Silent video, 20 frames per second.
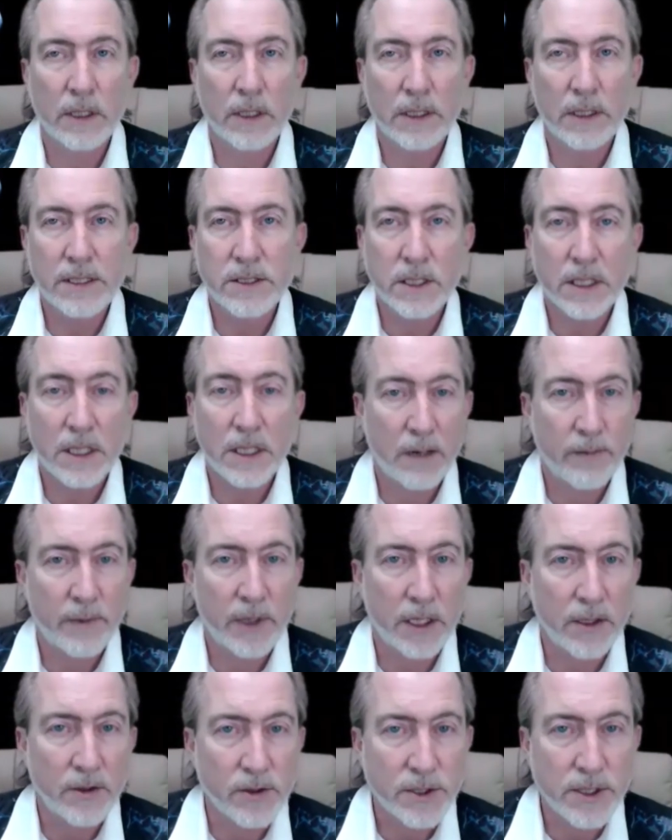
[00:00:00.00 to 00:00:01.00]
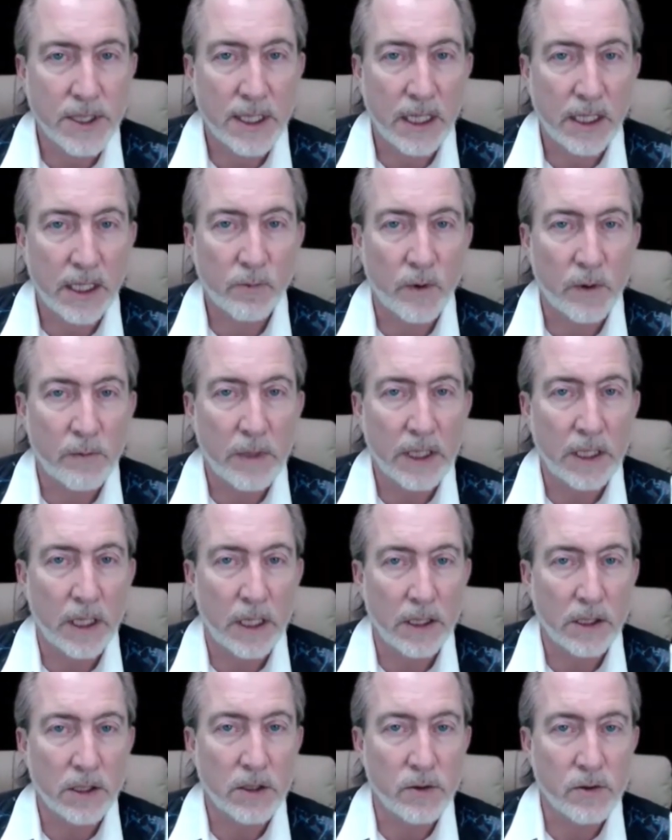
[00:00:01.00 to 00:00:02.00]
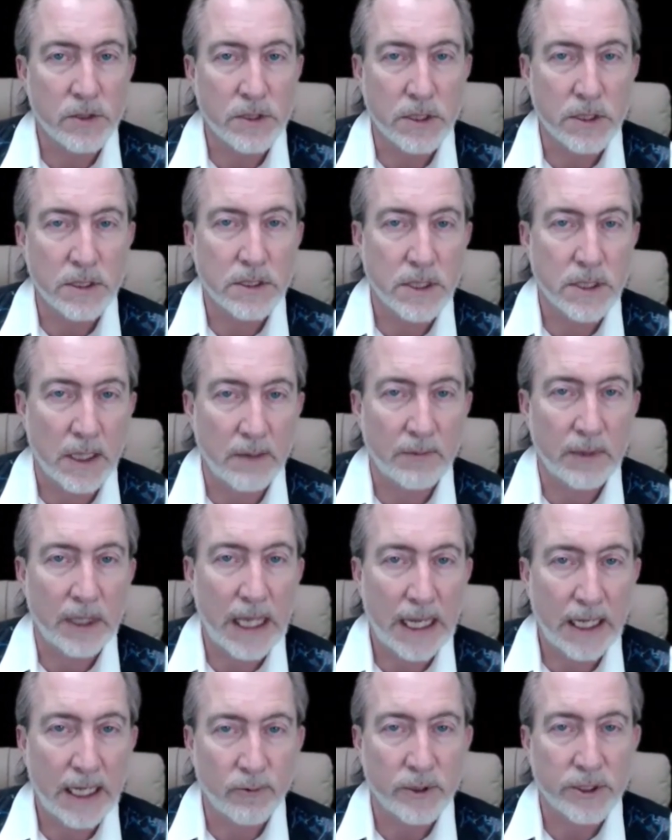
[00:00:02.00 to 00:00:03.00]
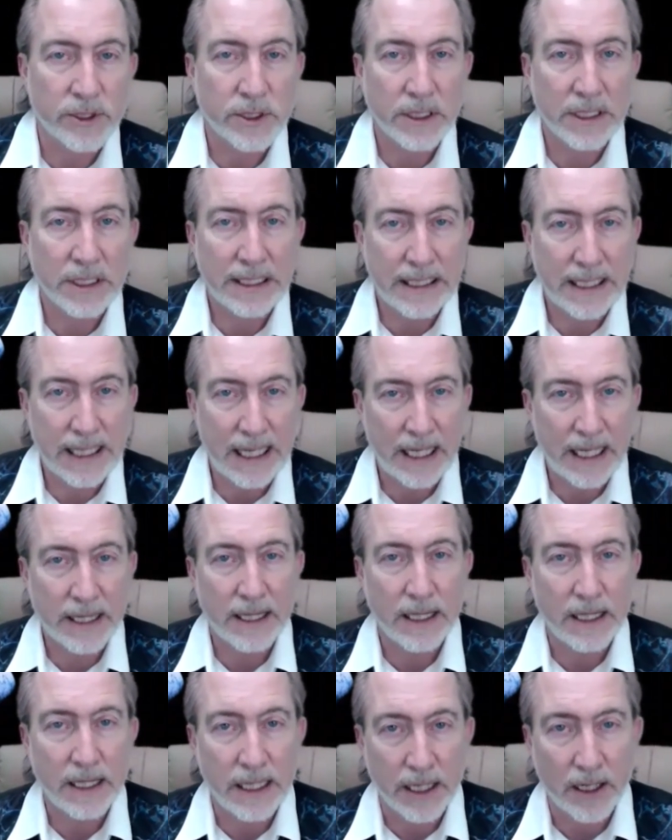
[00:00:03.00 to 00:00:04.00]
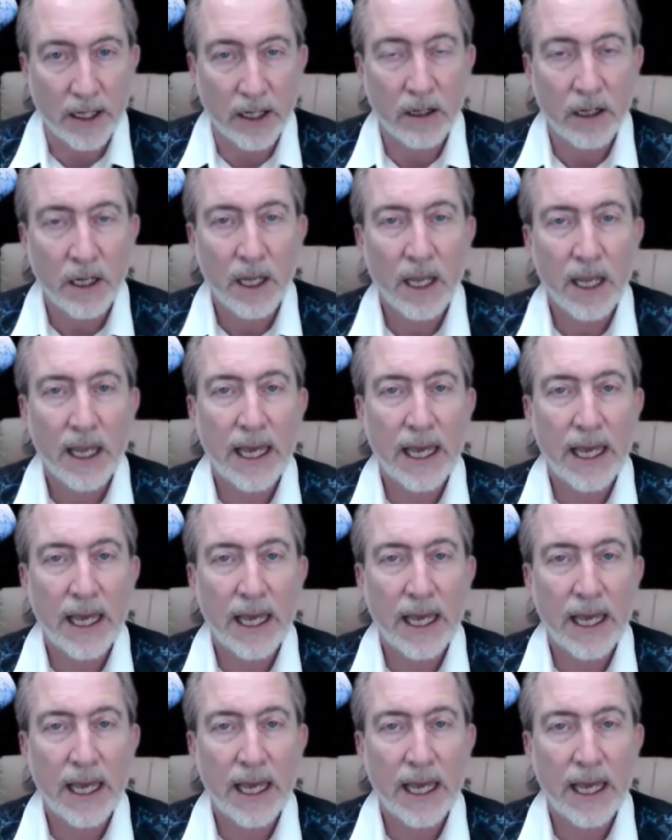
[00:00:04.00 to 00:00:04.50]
at least a common understanding. We may not use the same language to get there.